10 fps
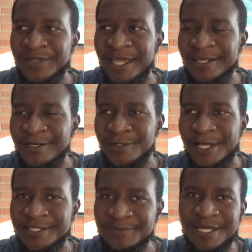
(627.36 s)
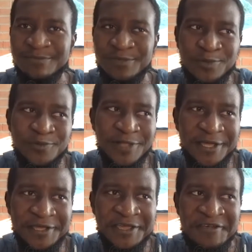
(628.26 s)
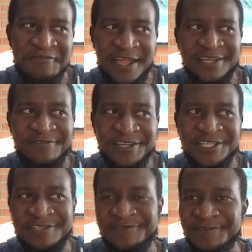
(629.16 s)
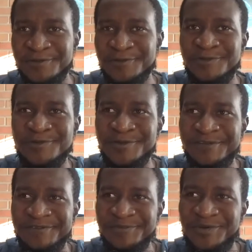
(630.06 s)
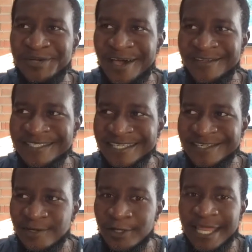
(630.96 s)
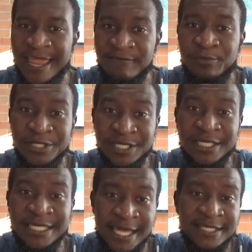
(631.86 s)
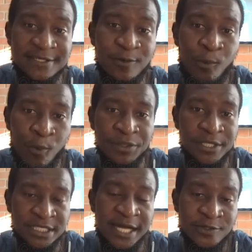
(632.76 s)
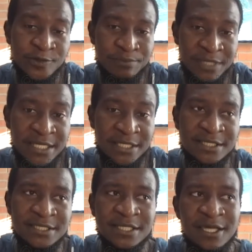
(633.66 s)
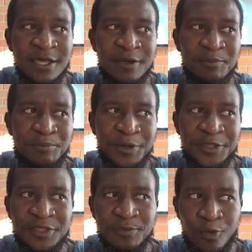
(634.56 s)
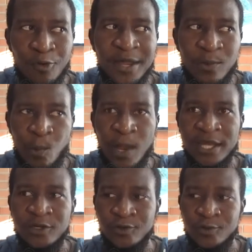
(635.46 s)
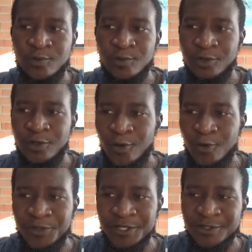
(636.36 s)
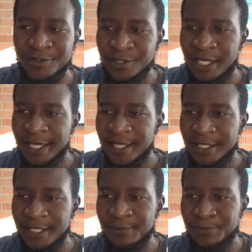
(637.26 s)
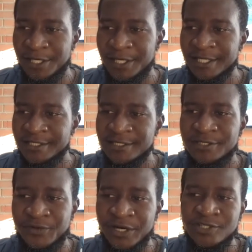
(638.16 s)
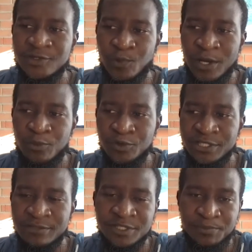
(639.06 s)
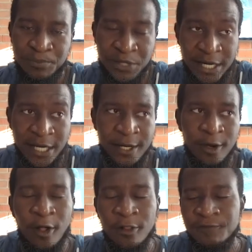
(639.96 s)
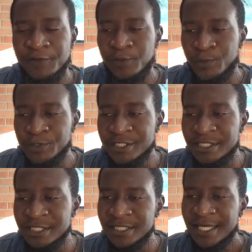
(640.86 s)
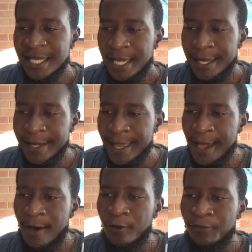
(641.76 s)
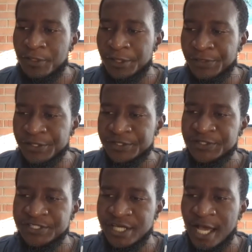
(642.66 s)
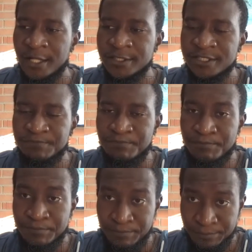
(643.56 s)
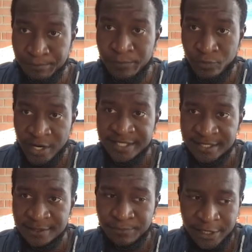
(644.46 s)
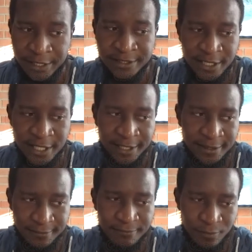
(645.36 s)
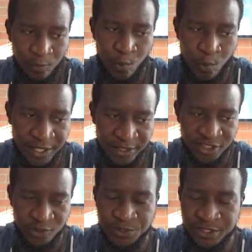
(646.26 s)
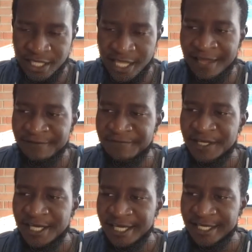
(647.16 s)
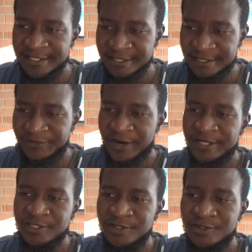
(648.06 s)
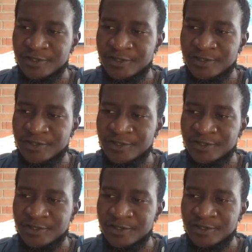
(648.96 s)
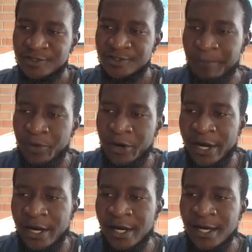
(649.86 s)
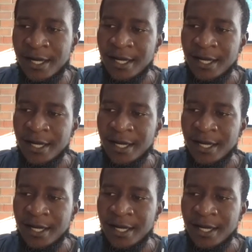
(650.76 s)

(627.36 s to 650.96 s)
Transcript: And you know, like sometimes people like find it very difficult to even pronounce, and not everybody gets what the title means. But the moment when you know that, you know, like Qibla is the direction where Muslims pray all over the world, and now that this child's resting place, like when she was alive, is the direction to which I offer my prayer.